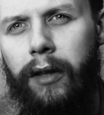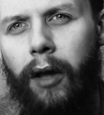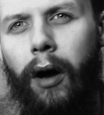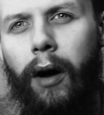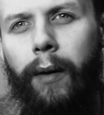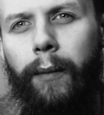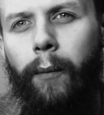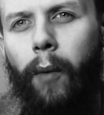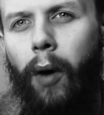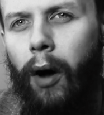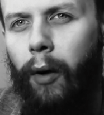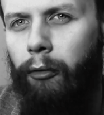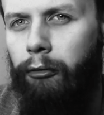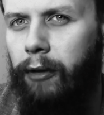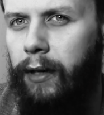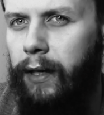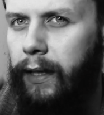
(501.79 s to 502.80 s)
that
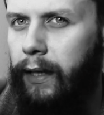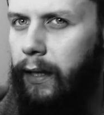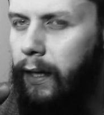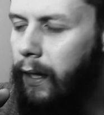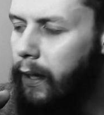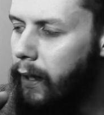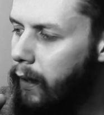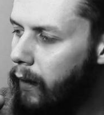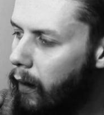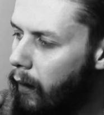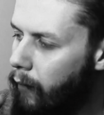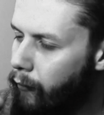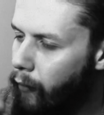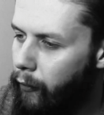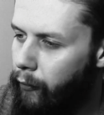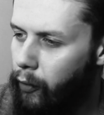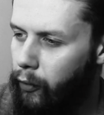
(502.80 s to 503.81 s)

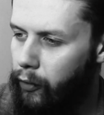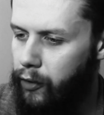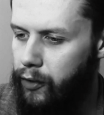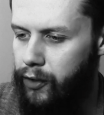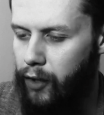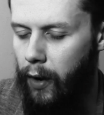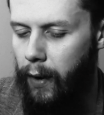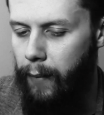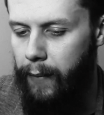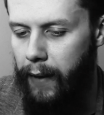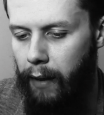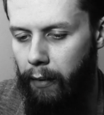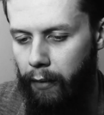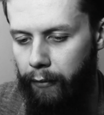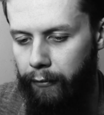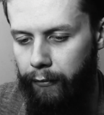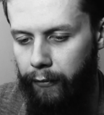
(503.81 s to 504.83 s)
I've got the time
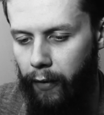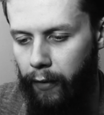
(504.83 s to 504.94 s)
now,